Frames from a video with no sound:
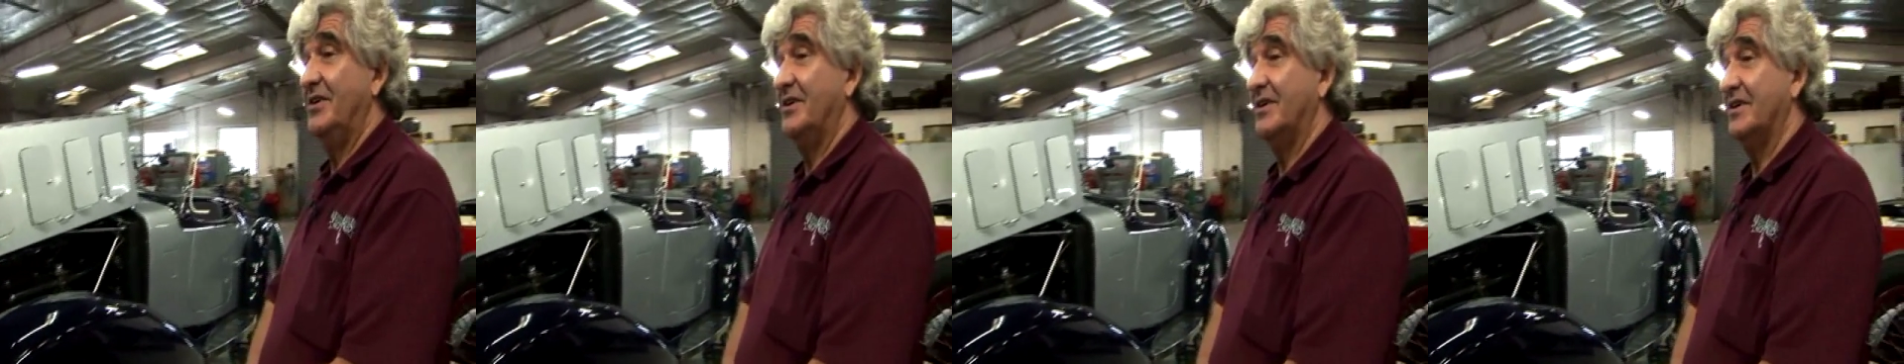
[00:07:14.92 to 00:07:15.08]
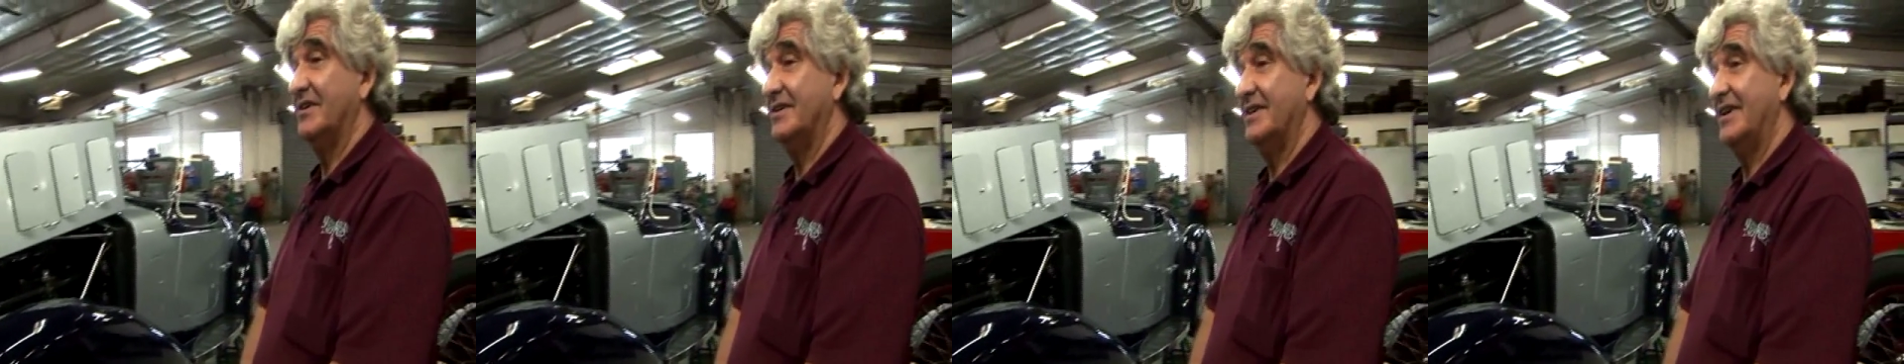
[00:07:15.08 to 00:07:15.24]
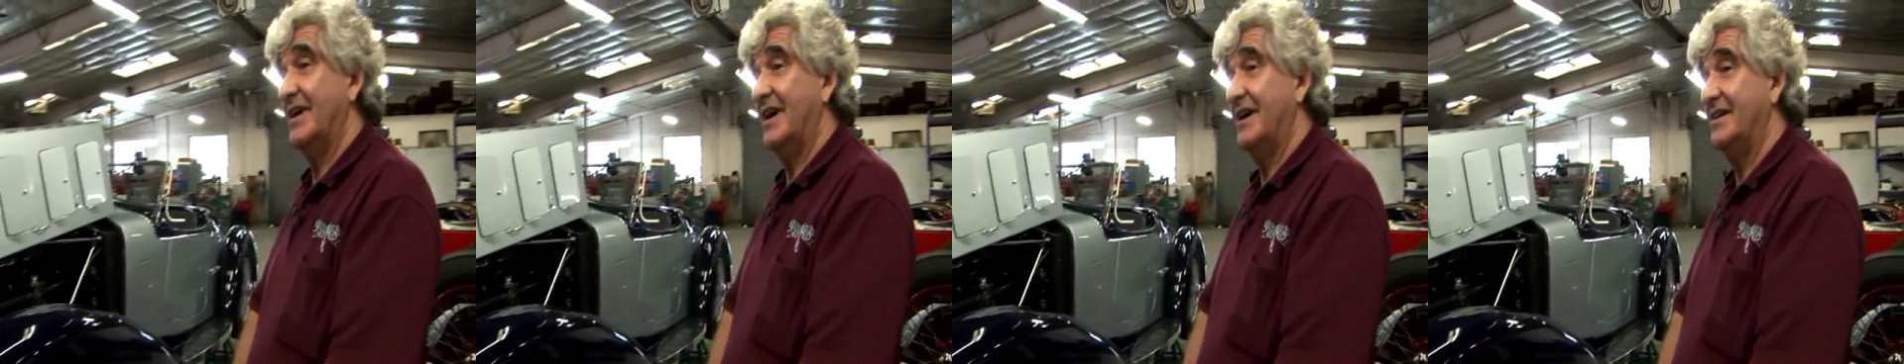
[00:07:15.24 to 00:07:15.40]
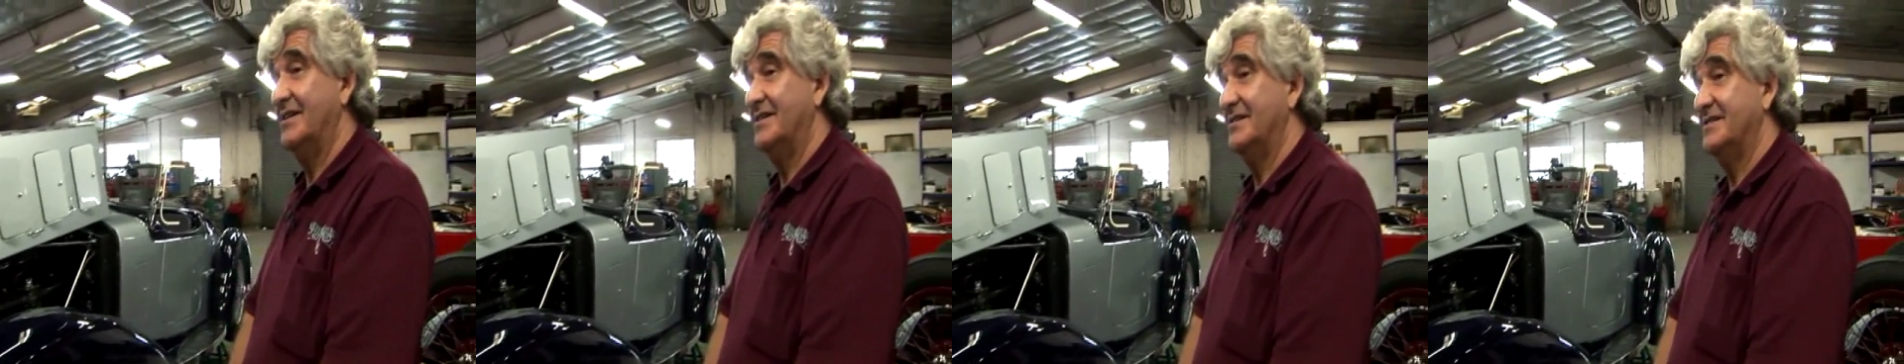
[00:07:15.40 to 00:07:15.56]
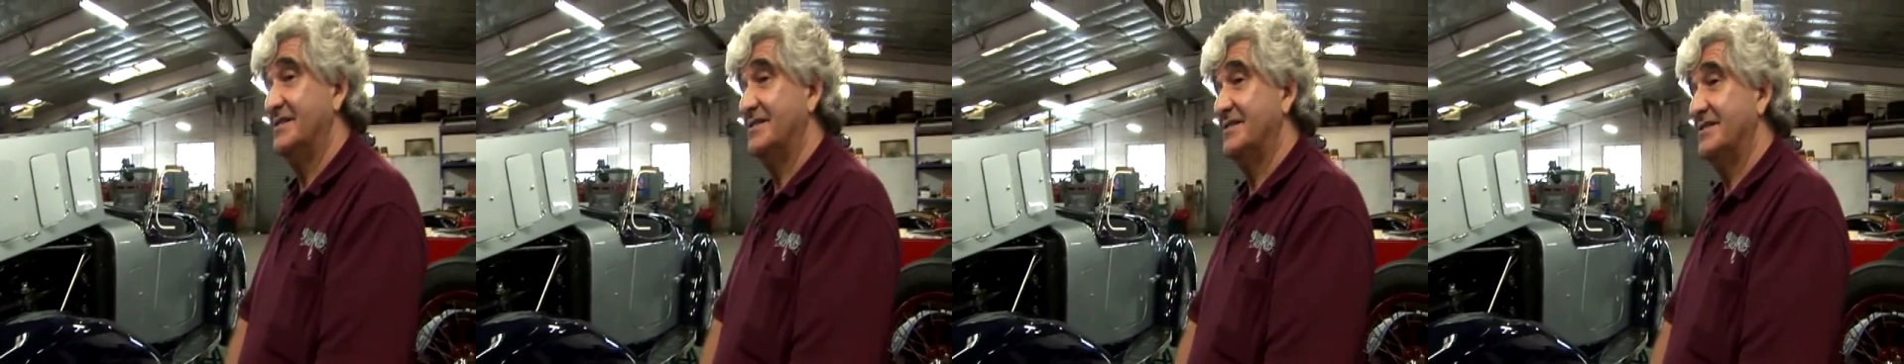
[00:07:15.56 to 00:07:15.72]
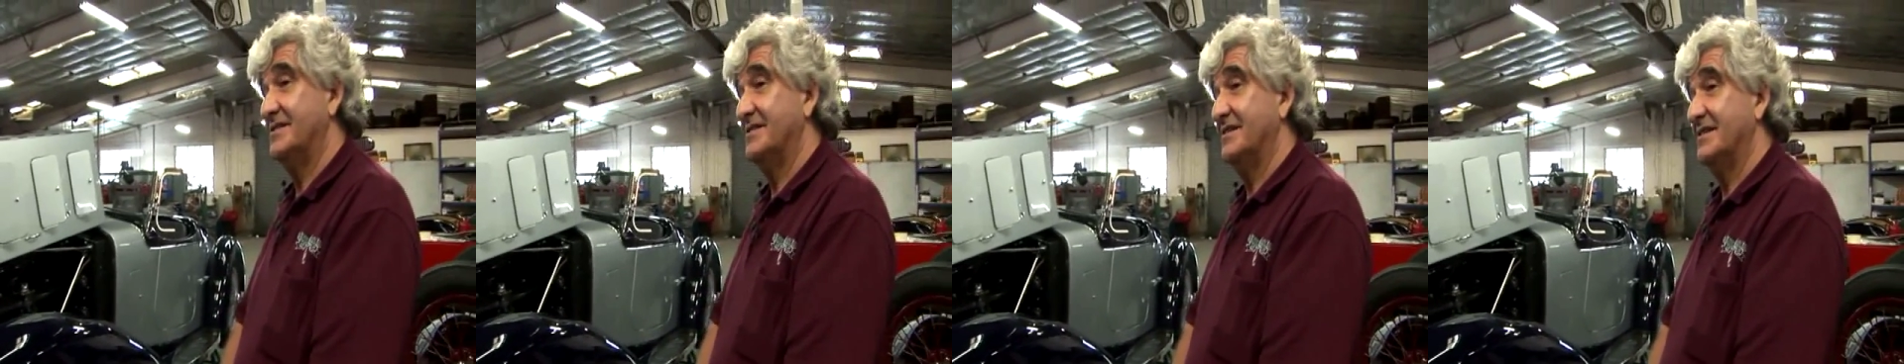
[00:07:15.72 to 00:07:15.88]
not. The
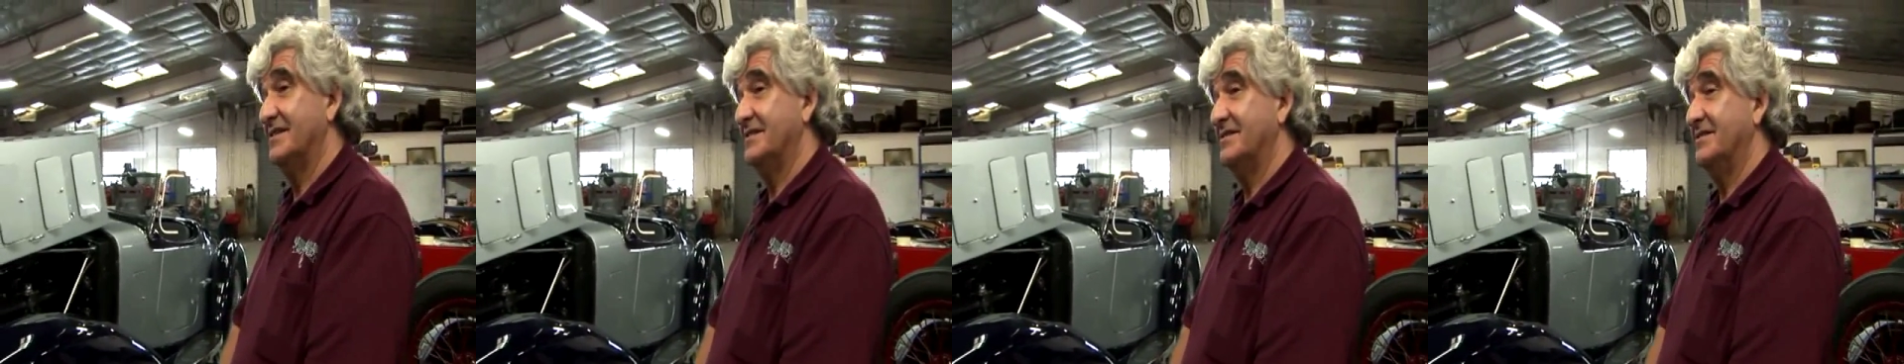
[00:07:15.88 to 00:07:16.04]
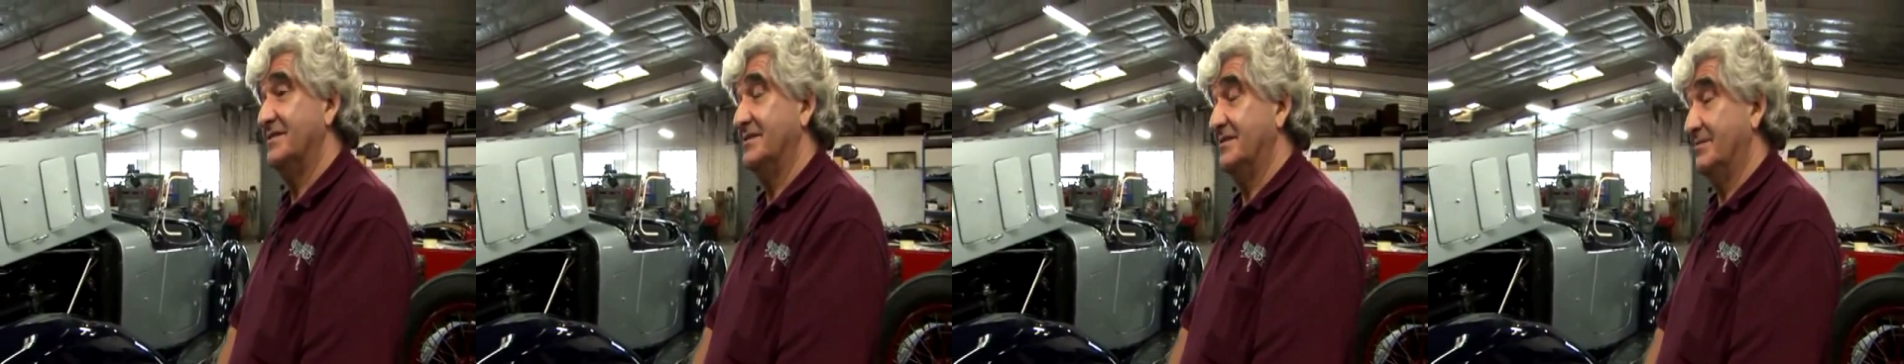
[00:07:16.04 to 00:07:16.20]
owner's, uh,